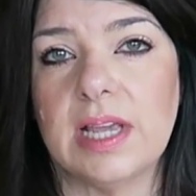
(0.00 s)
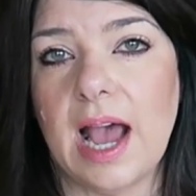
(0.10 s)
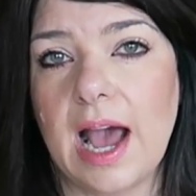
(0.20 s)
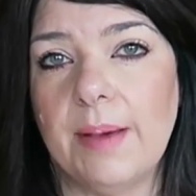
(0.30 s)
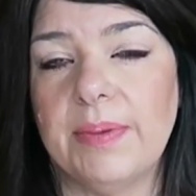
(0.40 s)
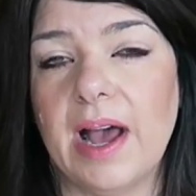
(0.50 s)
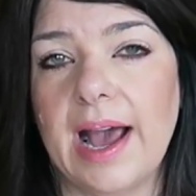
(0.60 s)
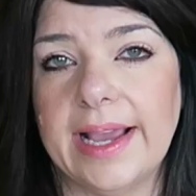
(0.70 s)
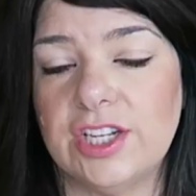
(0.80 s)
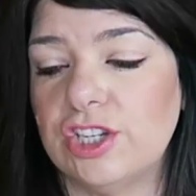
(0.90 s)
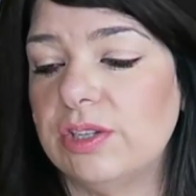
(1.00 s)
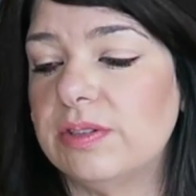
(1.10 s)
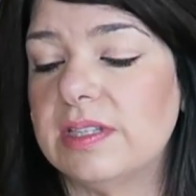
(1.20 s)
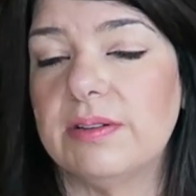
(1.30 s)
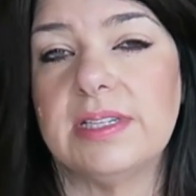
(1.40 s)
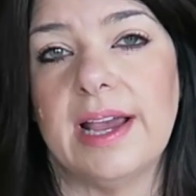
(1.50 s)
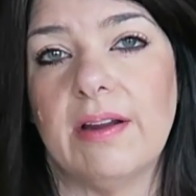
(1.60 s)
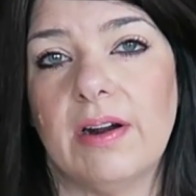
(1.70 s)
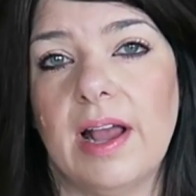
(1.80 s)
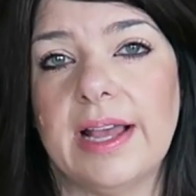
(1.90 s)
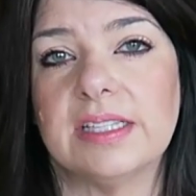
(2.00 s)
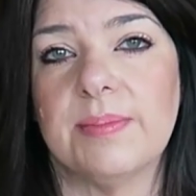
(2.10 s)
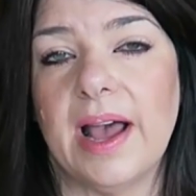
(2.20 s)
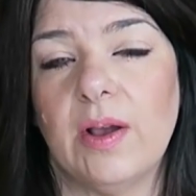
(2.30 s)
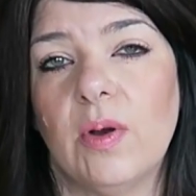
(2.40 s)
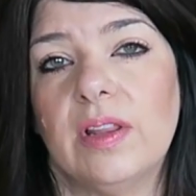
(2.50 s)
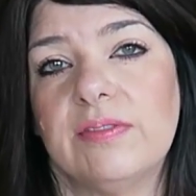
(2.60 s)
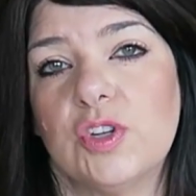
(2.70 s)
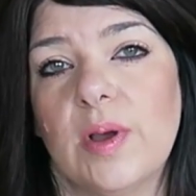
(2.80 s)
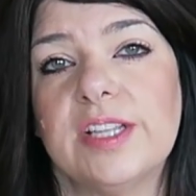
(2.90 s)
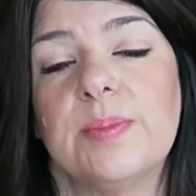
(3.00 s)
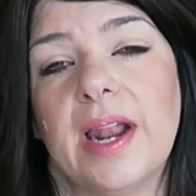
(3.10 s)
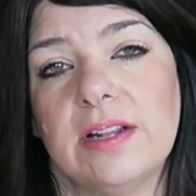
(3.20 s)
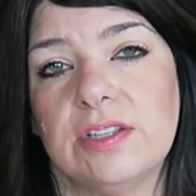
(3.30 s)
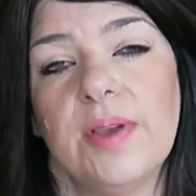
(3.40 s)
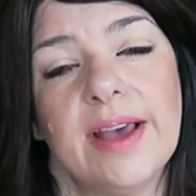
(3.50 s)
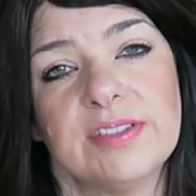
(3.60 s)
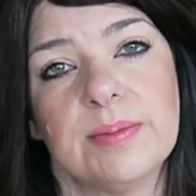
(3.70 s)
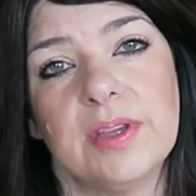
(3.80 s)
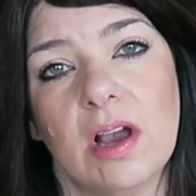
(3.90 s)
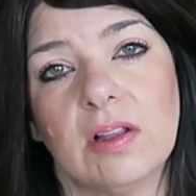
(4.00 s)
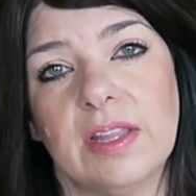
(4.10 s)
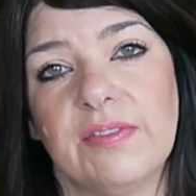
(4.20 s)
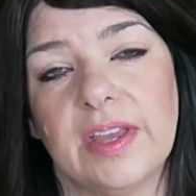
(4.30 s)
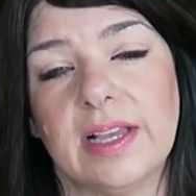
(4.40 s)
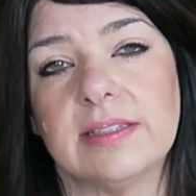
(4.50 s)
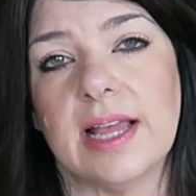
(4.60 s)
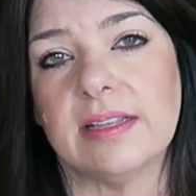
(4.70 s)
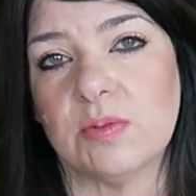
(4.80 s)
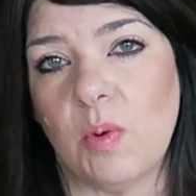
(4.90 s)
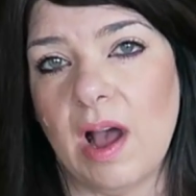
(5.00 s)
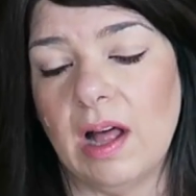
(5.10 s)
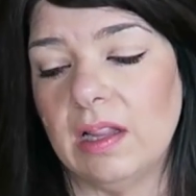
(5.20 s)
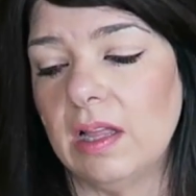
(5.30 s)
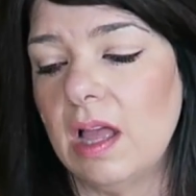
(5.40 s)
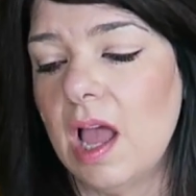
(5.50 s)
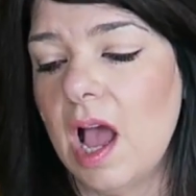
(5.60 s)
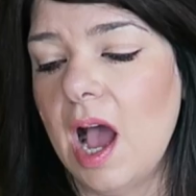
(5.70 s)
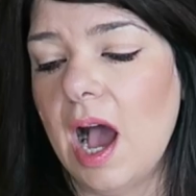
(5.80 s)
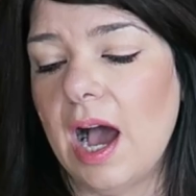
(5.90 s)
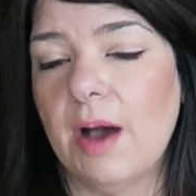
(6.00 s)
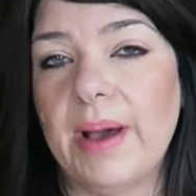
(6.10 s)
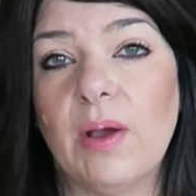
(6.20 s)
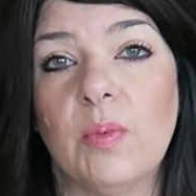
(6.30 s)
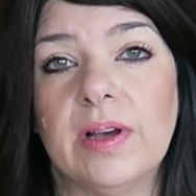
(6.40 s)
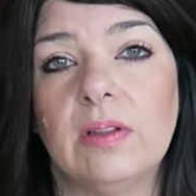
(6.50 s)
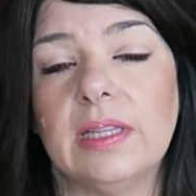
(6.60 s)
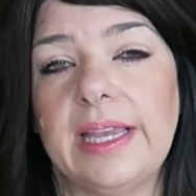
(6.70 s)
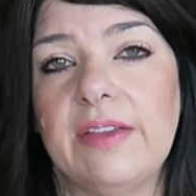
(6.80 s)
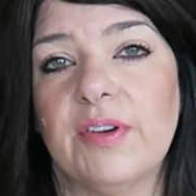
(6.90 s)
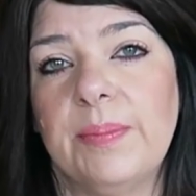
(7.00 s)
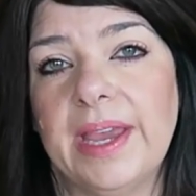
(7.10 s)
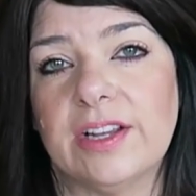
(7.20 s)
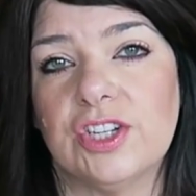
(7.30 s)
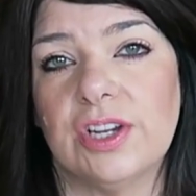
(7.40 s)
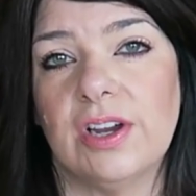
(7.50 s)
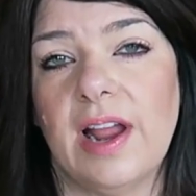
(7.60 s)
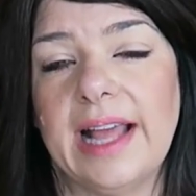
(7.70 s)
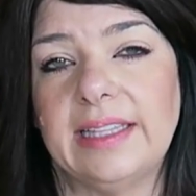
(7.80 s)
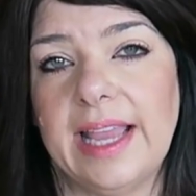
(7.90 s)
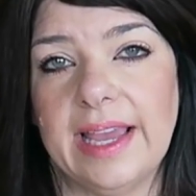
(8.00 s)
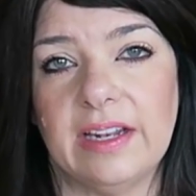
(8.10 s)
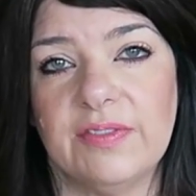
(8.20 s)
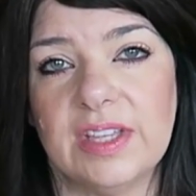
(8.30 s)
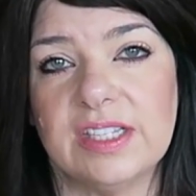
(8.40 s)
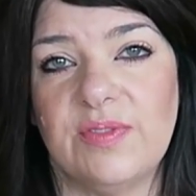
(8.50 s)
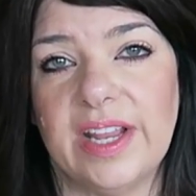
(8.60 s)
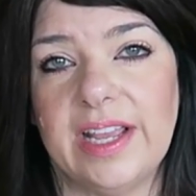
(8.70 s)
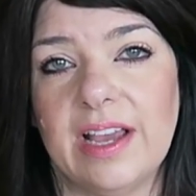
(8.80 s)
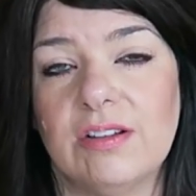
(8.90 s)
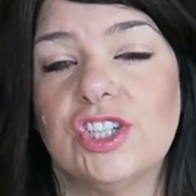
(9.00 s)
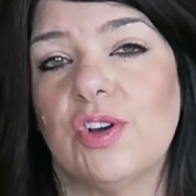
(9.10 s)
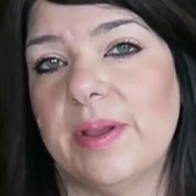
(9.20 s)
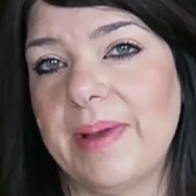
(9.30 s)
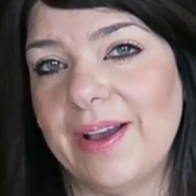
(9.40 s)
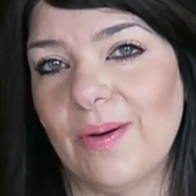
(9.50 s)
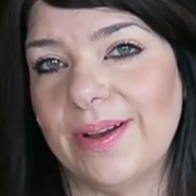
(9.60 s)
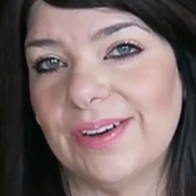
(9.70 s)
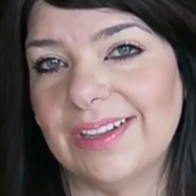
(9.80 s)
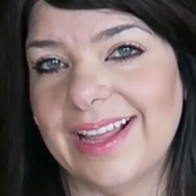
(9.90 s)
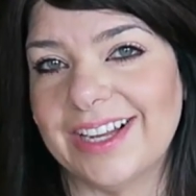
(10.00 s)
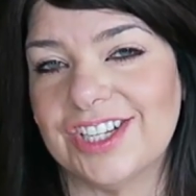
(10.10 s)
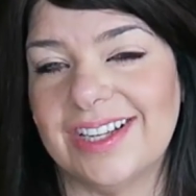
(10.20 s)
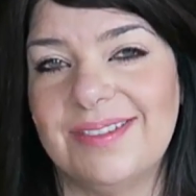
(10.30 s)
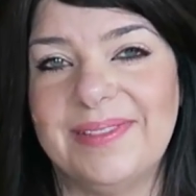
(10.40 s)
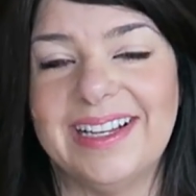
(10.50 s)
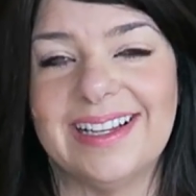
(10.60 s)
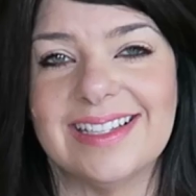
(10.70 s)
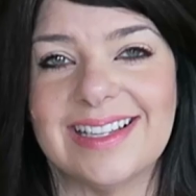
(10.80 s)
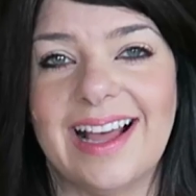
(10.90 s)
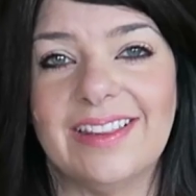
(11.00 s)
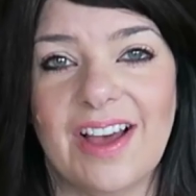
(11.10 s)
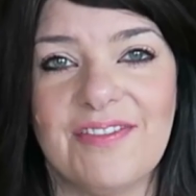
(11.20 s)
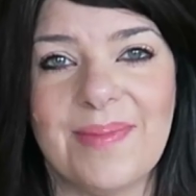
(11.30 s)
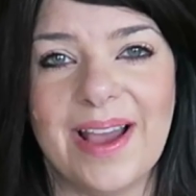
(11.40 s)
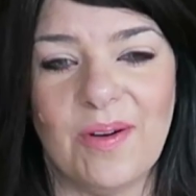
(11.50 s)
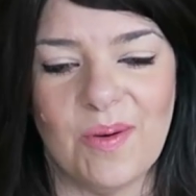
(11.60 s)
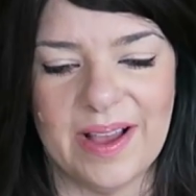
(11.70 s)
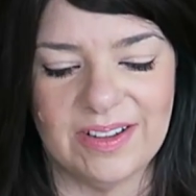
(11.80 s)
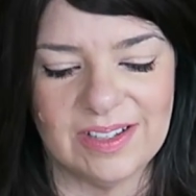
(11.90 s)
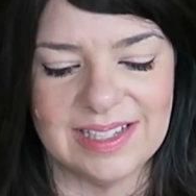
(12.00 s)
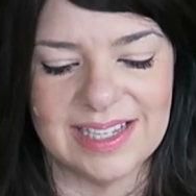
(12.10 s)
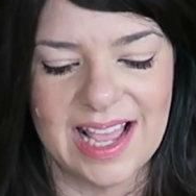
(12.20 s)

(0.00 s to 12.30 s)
top. I choose DoTerra as my oil of choice, but I do have some Young Livings as well. I will leave a picture at the end of this video showing my oil collection because I love my oils.